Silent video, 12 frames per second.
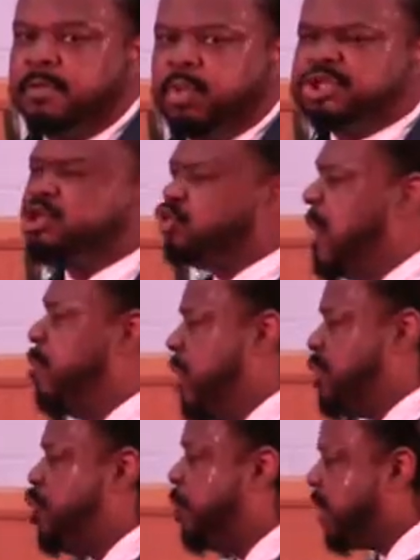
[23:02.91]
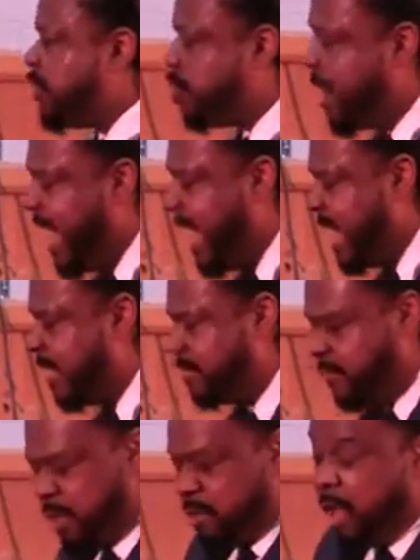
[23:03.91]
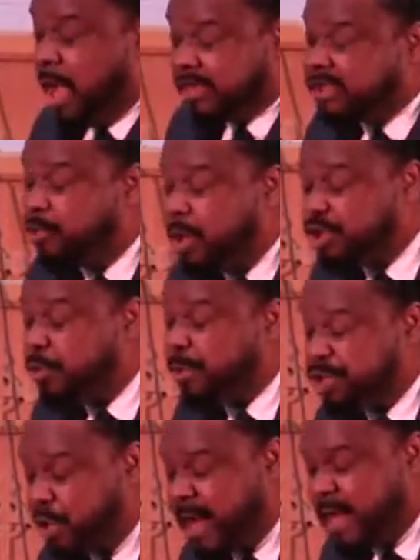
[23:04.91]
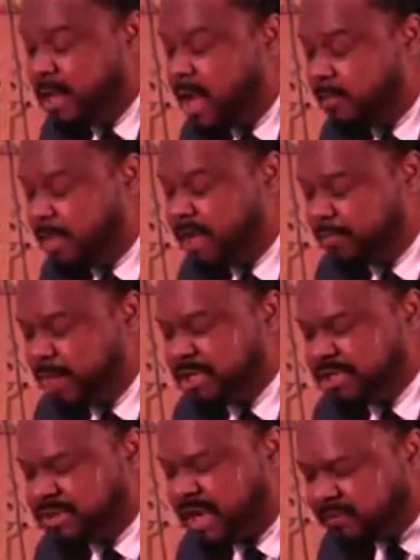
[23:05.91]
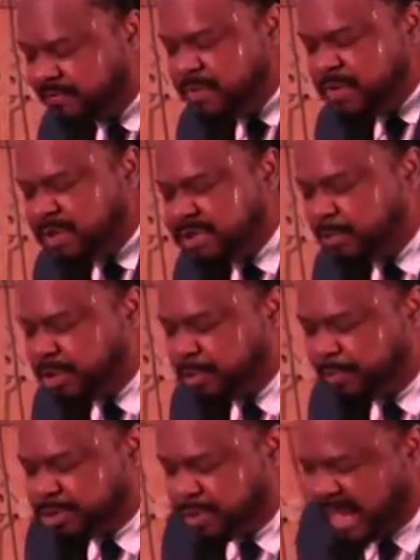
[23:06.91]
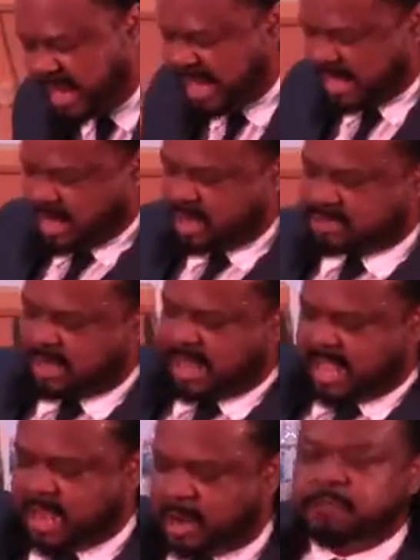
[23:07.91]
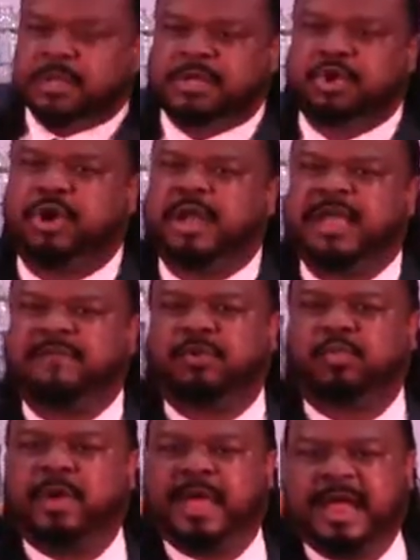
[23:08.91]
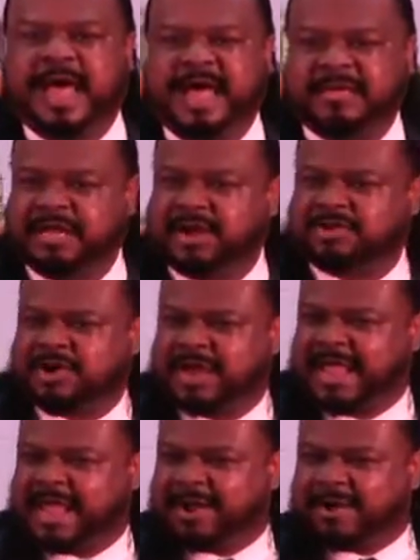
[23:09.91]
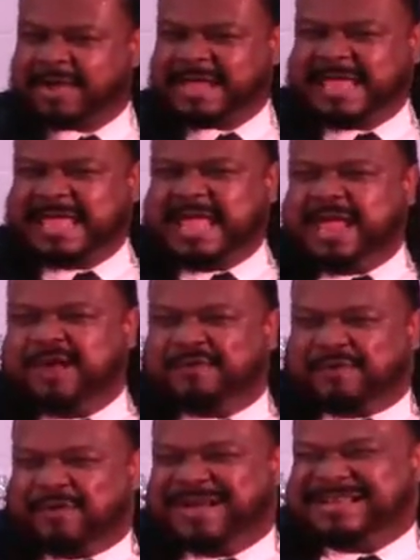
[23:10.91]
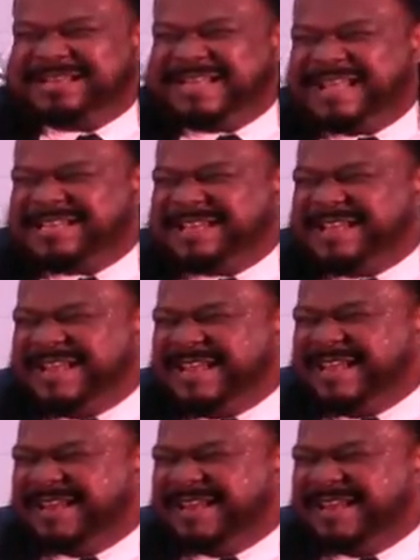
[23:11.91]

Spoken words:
What you portraying? Well, this is what you portraying. God, brace yourself. This is what you portraying. There's an inner, you didn't even realize there's an inner need for attention.